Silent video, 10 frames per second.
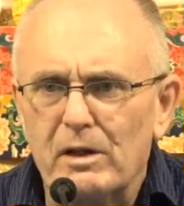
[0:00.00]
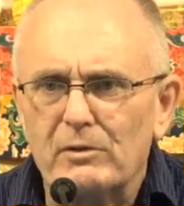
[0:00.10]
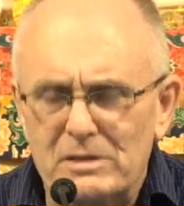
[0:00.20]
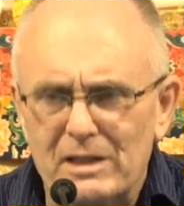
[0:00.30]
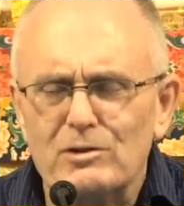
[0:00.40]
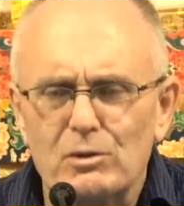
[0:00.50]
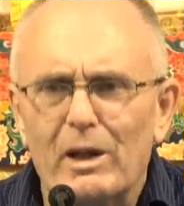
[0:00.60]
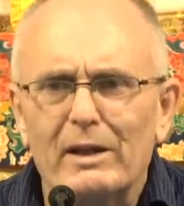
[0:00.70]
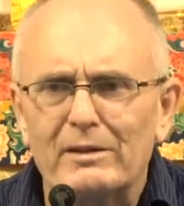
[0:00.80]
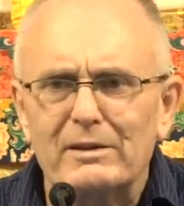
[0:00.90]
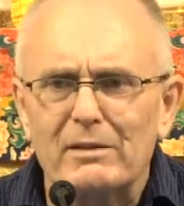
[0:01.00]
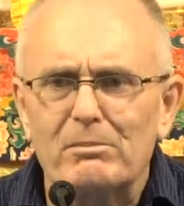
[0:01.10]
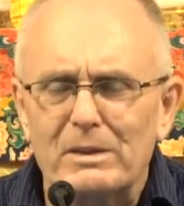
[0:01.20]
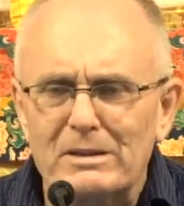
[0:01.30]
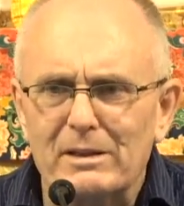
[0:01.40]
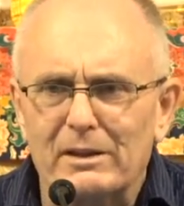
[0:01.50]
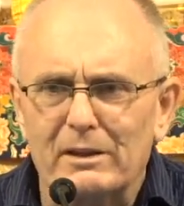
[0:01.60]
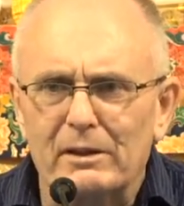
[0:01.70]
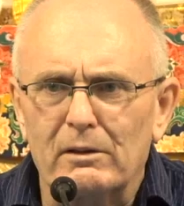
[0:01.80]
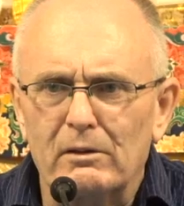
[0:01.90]
sexuality in
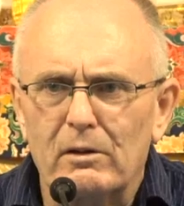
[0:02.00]
particular,